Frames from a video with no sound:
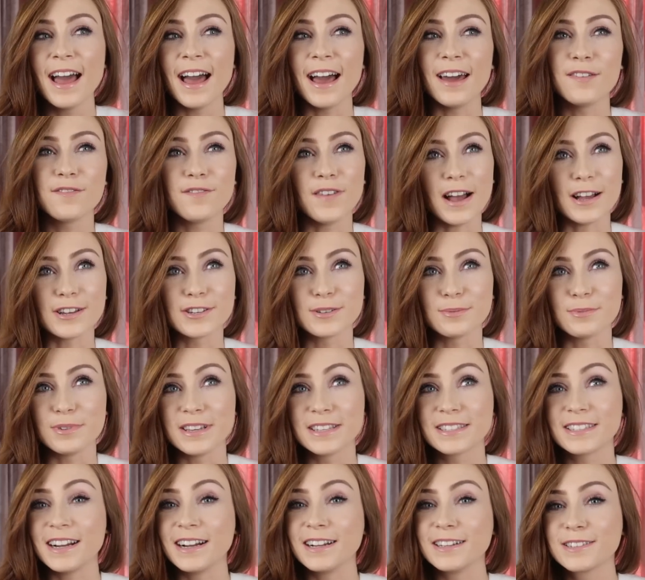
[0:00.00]
and Fashion
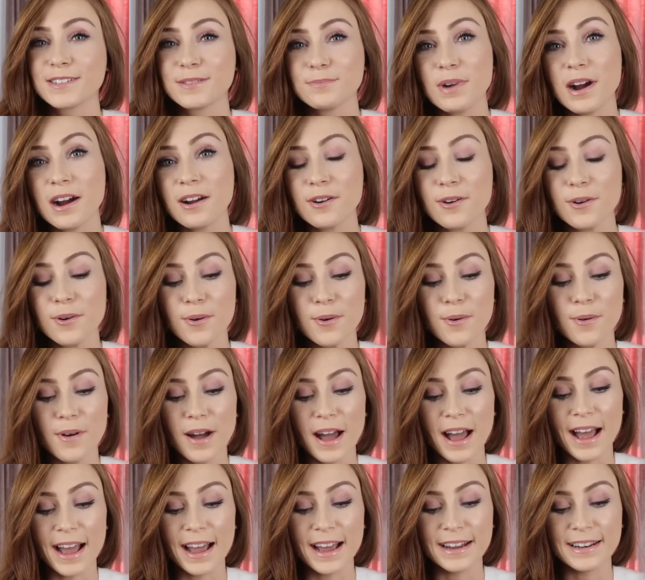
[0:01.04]
Week starts tomorrow,
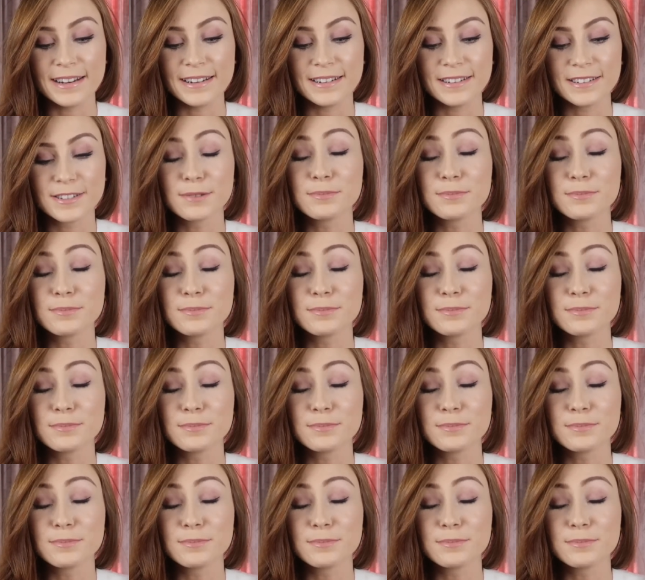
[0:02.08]
and